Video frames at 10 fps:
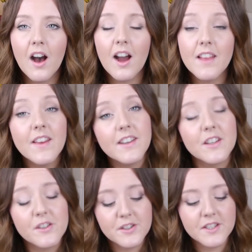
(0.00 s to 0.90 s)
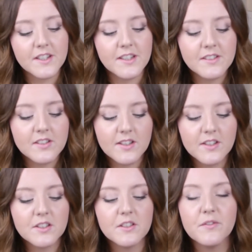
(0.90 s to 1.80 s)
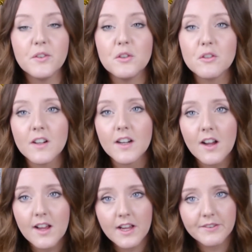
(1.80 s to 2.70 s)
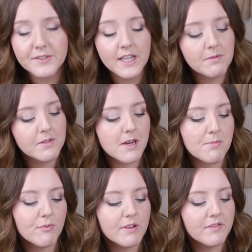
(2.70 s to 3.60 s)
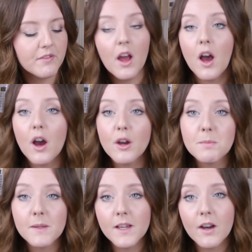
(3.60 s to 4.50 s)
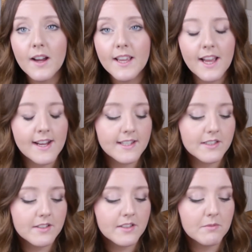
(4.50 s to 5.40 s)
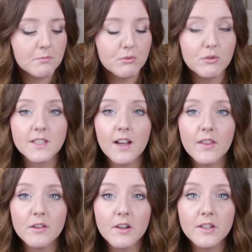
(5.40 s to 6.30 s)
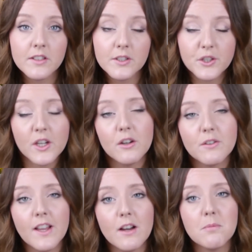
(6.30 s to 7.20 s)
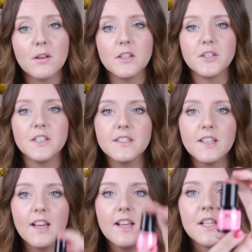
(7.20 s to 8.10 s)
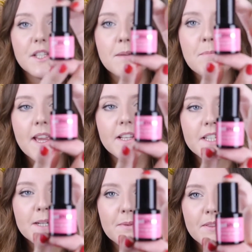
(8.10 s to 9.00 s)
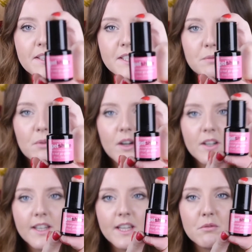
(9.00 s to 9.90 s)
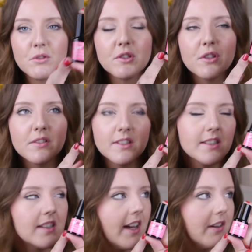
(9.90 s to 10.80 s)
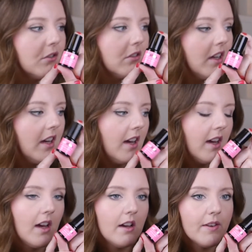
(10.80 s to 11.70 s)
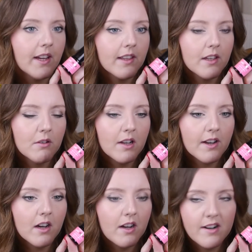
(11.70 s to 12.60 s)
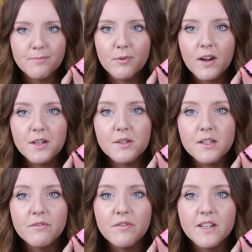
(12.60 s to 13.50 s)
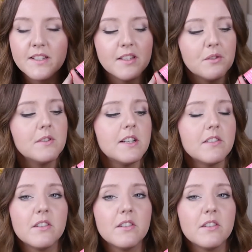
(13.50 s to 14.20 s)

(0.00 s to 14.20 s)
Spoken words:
I then noticed that Sephora have teamed up with OPI and brought out their own gel nail polishes, so I picked up this one. It was on sale. I think they were like half price or something, so this was down to